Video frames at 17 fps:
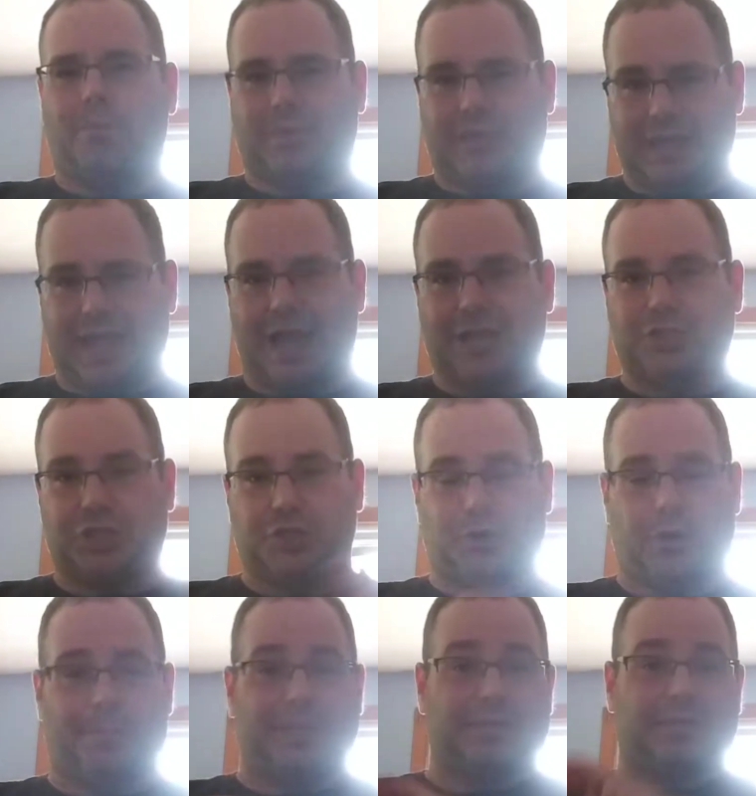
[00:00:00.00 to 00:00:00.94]
He actually
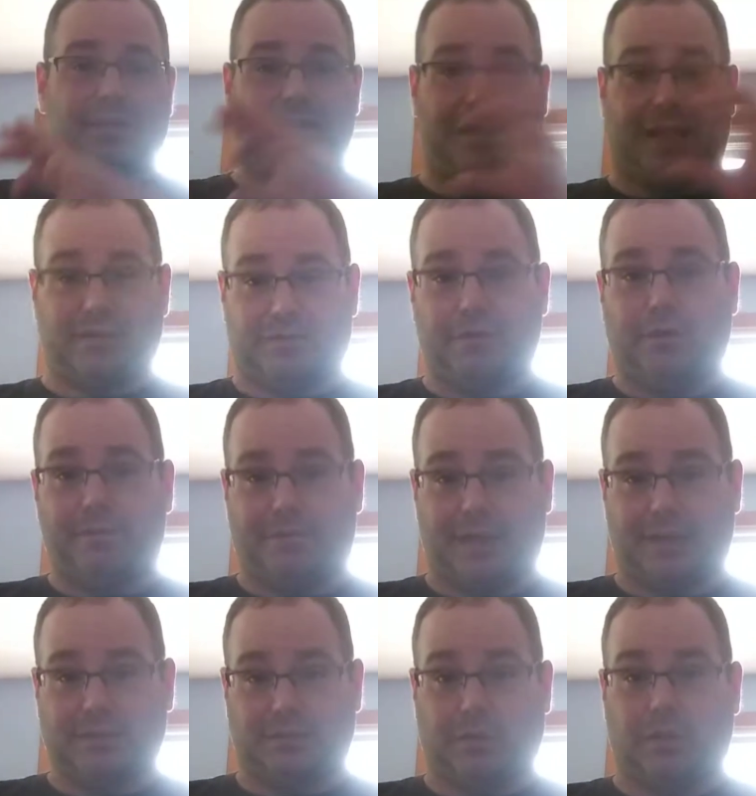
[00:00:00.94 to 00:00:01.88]
showed up at the Sundance Film
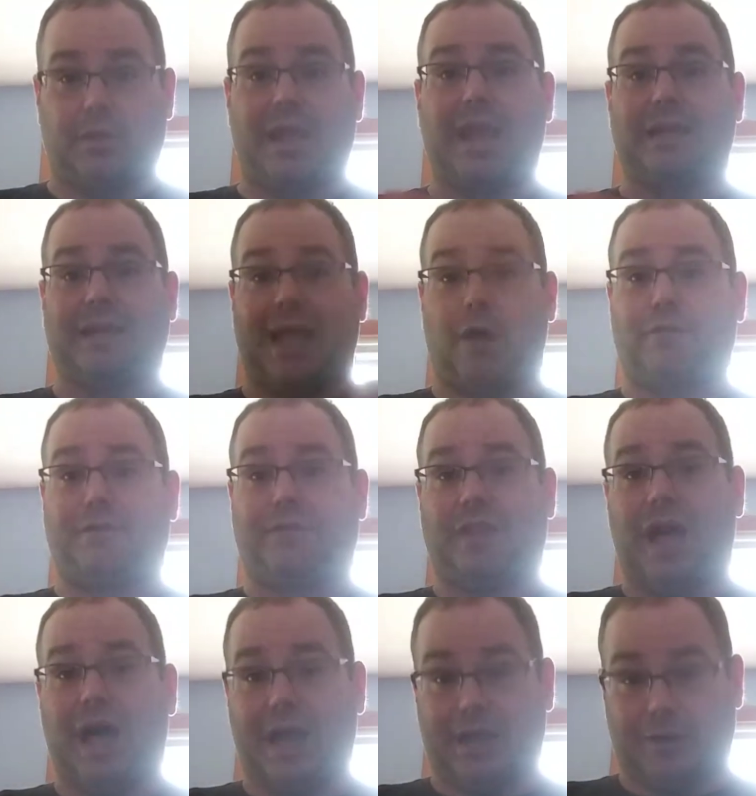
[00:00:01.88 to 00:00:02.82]
Festival, handing out
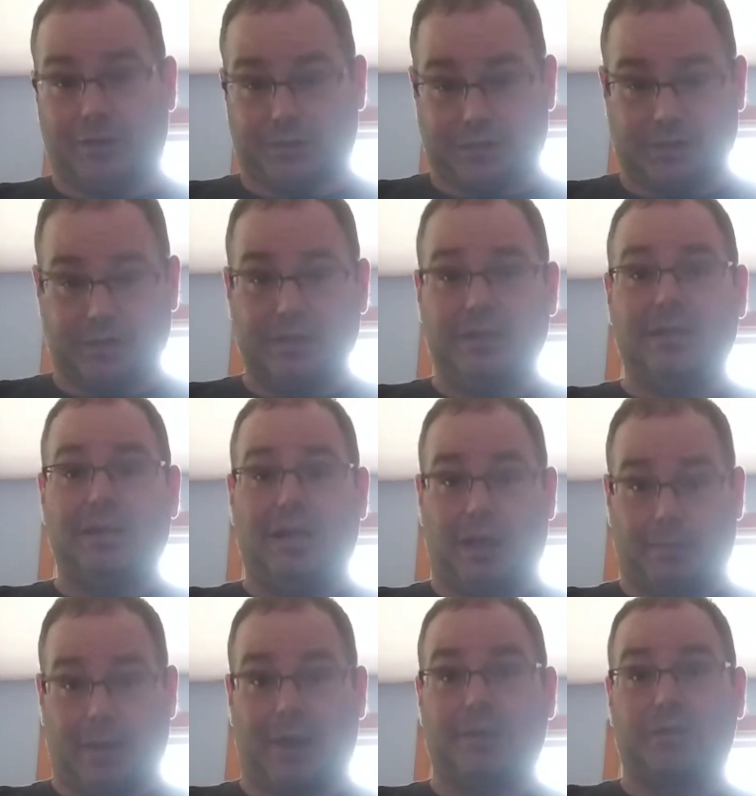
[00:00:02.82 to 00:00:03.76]
flyers
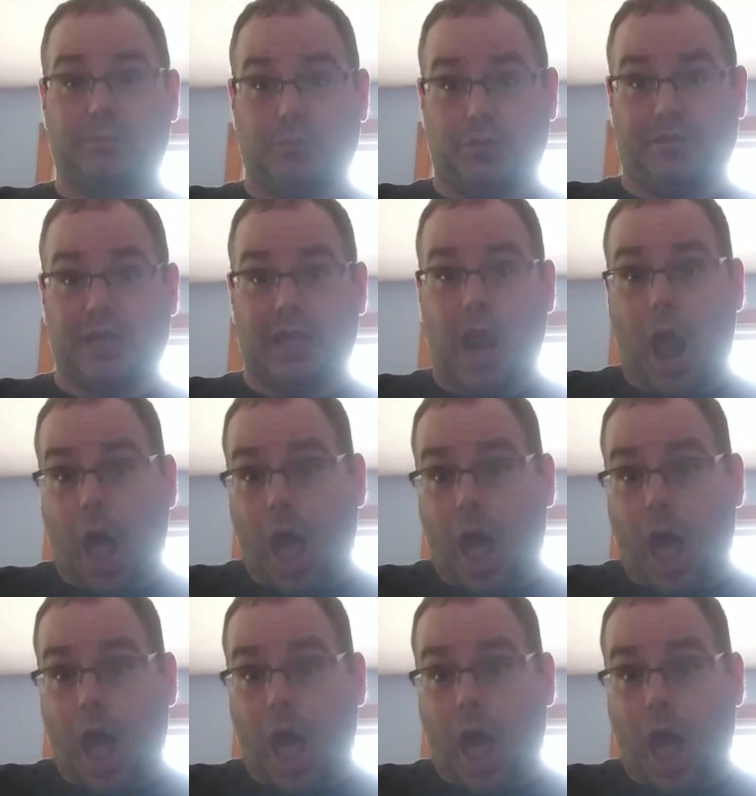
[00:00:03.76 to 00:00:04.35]
about his movie,